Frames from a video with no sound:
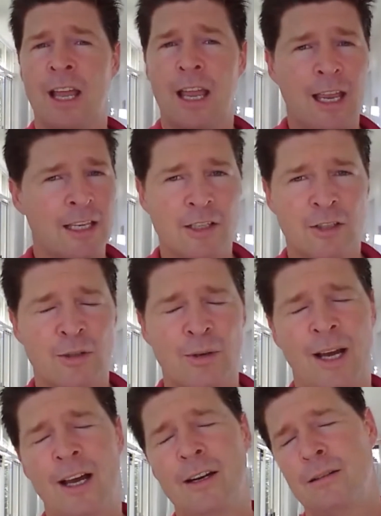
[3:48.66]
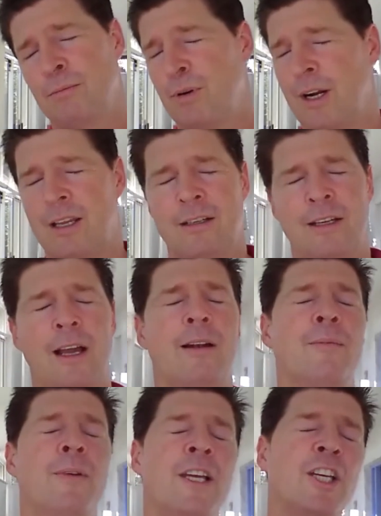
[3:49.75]
Is it too hard? Break it
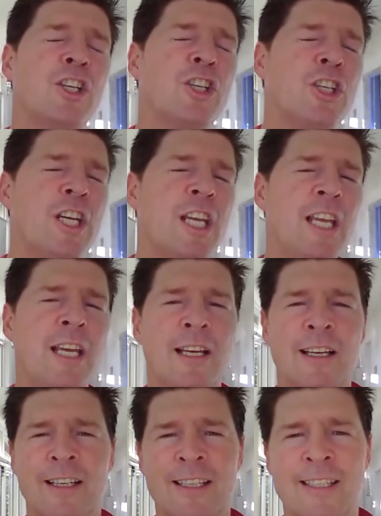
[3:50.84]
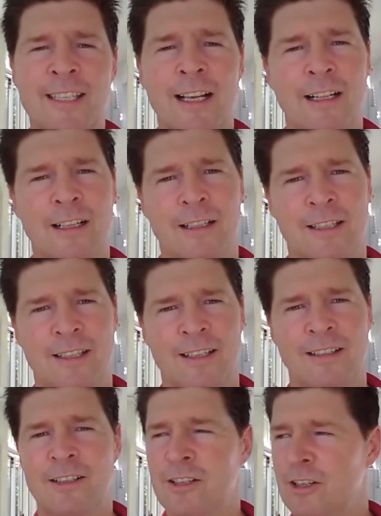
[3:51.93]
down. She sells.
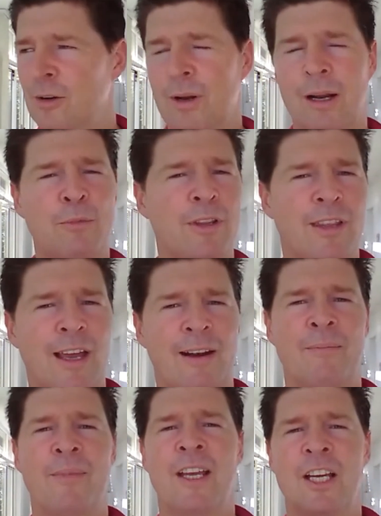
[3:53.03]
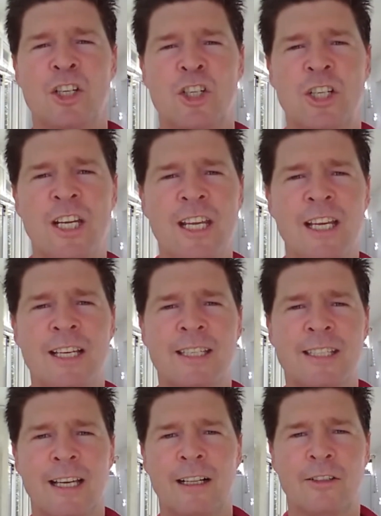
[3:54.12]
Just go around with that. She
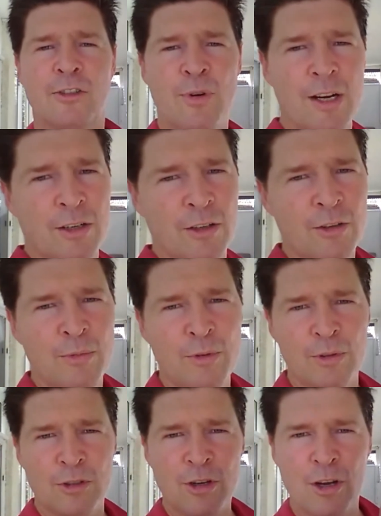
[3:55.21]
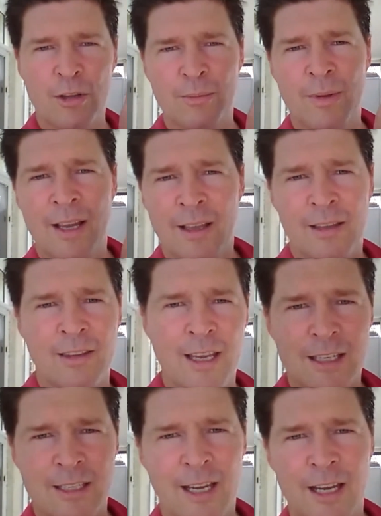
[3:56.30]
sells. Write it on the board. Show them the
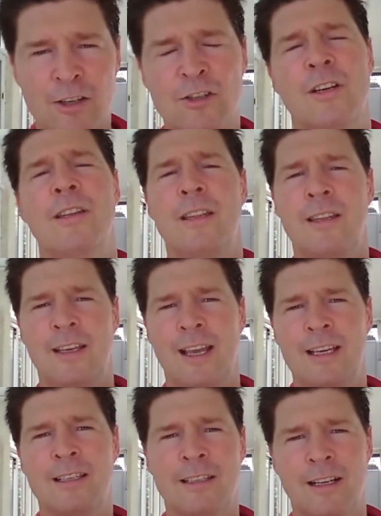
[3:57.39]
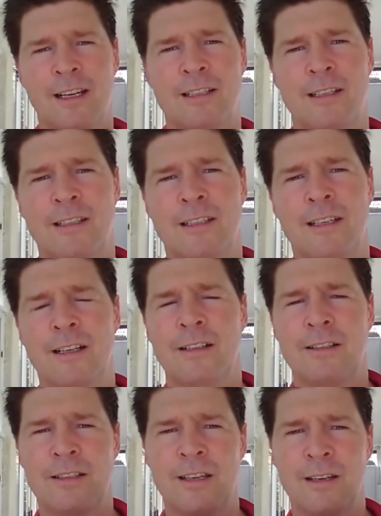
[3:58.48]
SH and then the S and S in
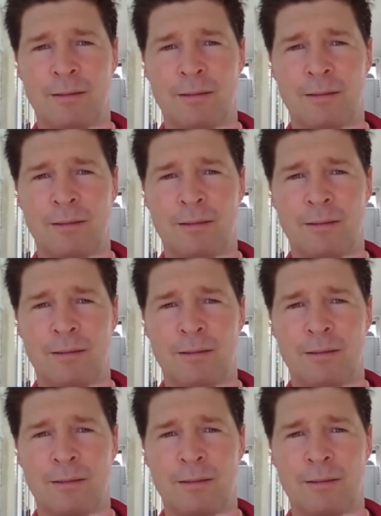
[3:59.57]
sells.